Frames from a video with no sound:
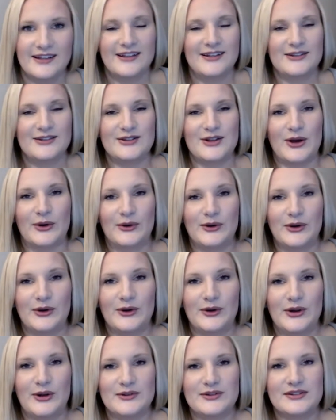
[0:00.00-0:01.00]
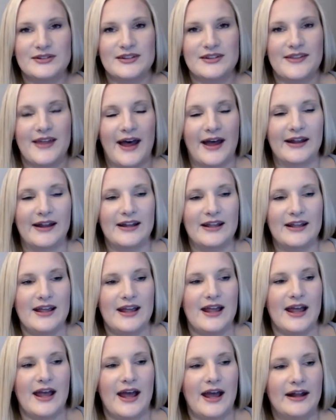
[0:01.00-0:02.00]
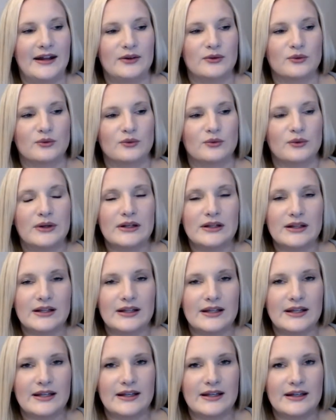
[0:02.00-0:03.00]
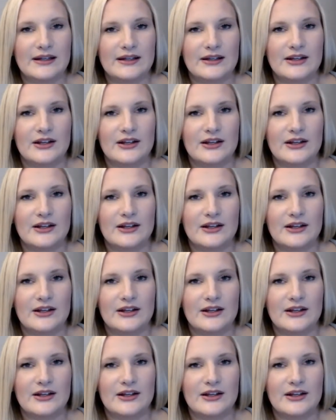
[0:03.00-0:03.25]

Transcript: So kudos to that. And it really